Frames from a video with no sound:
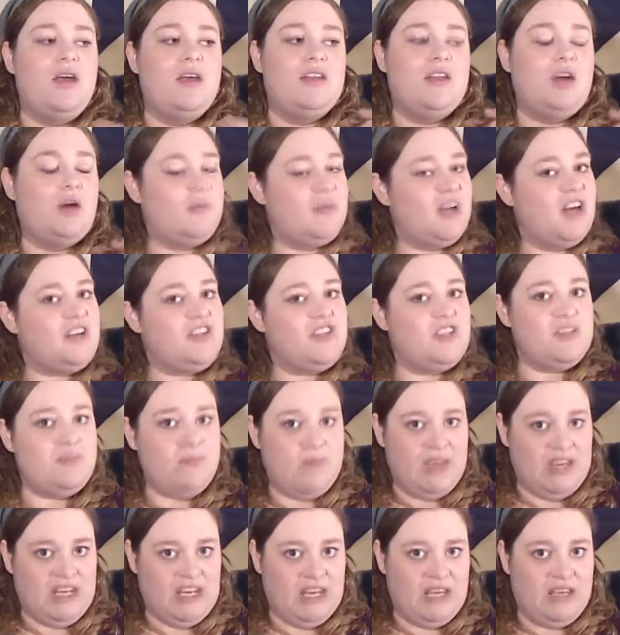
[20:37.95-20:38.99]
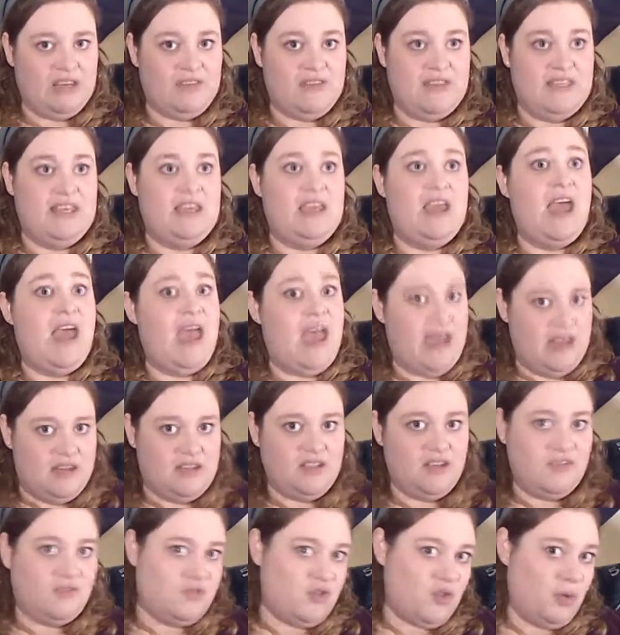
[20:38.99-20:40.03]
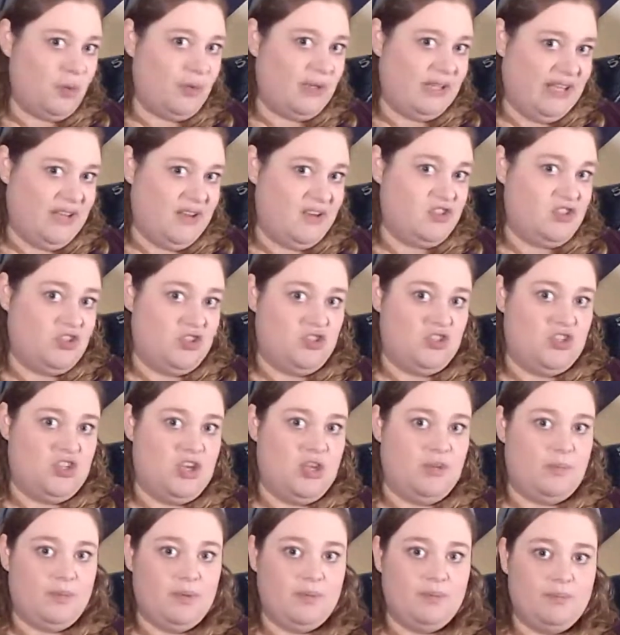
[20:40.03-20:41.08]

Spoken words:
Now, I'm not just meaning the end of the relationship.